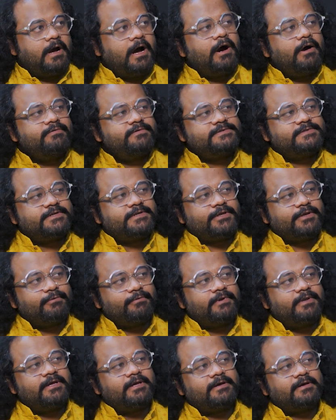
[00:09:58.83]
How is it
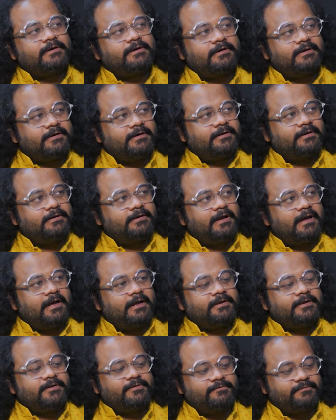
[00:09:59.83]
unique
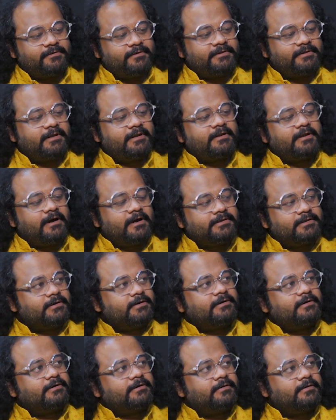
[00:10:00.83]
and different than
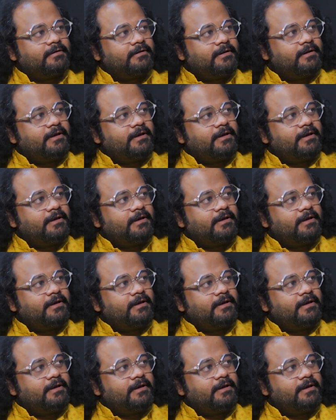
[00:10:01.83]
other